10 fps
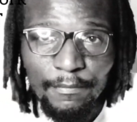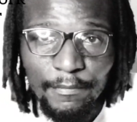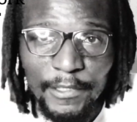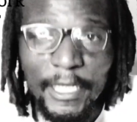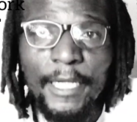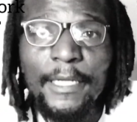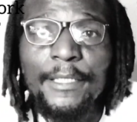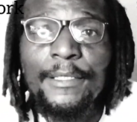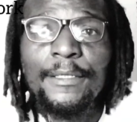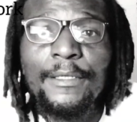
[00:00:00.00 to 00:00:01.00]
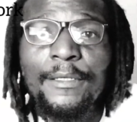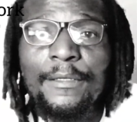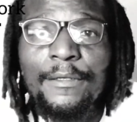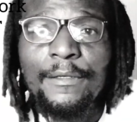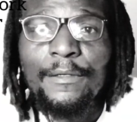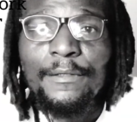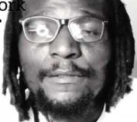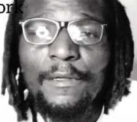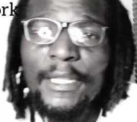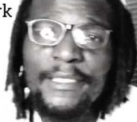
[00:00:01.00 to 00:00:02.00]
Exactly.
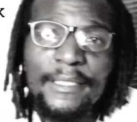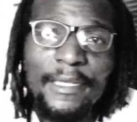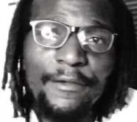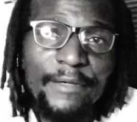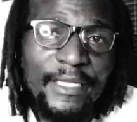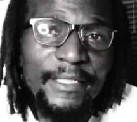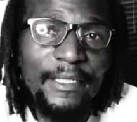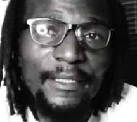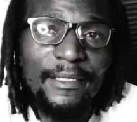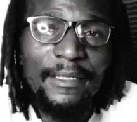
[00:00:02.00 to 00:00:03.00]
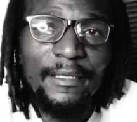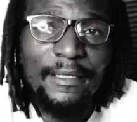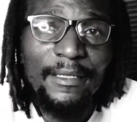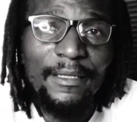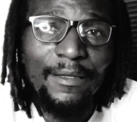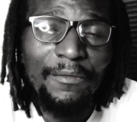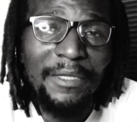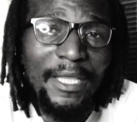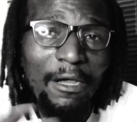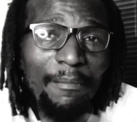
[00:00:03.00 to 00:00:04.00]
So let's then reason
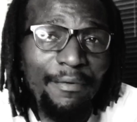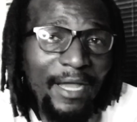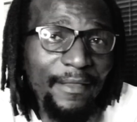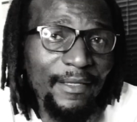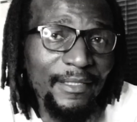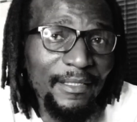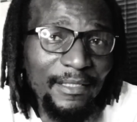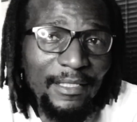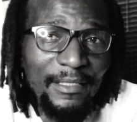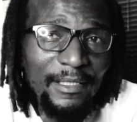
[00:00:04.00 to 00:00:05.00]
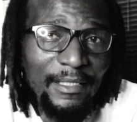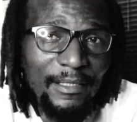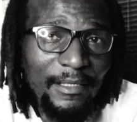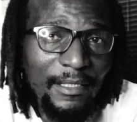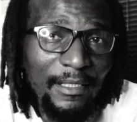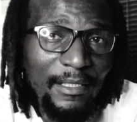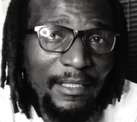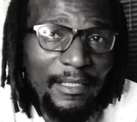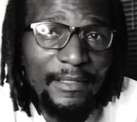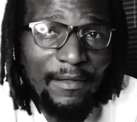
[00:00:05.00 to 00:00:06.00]
with our brothers and sisters
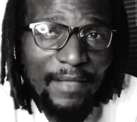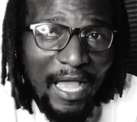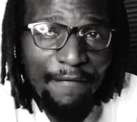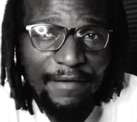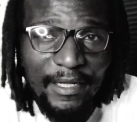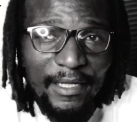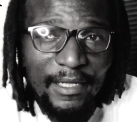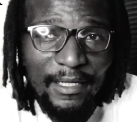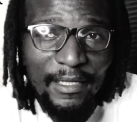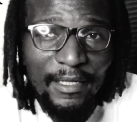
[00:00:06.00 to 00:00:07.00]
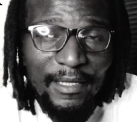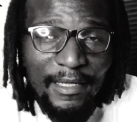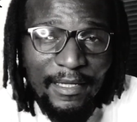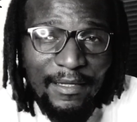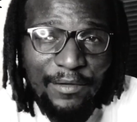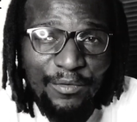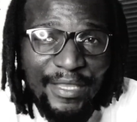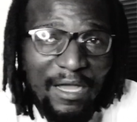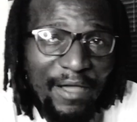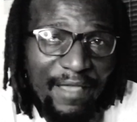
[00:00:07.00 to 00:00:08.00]
in South Africa
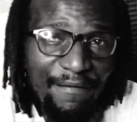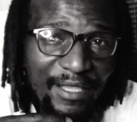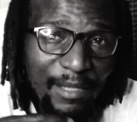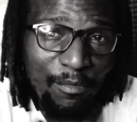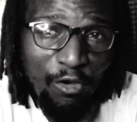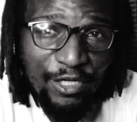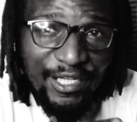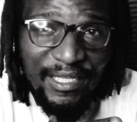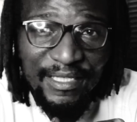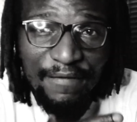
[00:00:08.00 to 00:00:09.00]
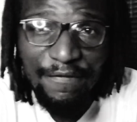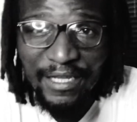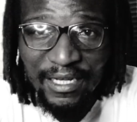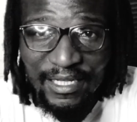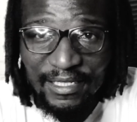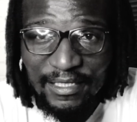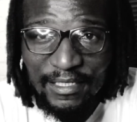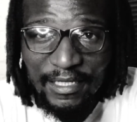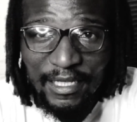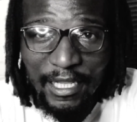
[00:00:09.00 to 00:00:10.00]
without having emotions and feelings
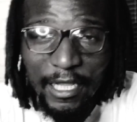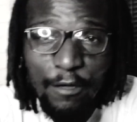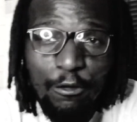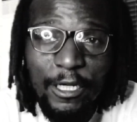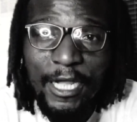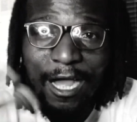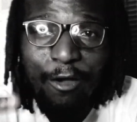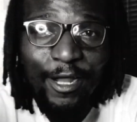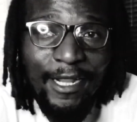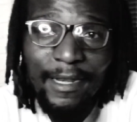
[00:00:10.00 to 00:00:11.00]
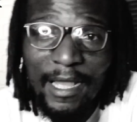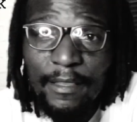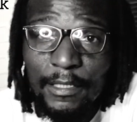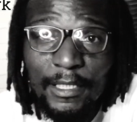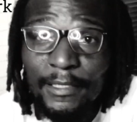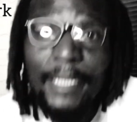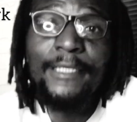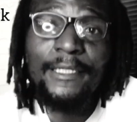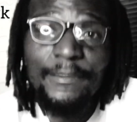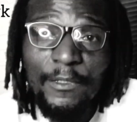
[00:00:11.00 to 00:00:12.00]
and calling out one another
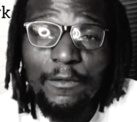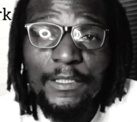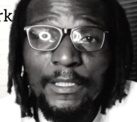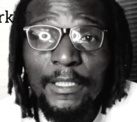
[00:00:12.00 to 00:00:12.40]
dictators, because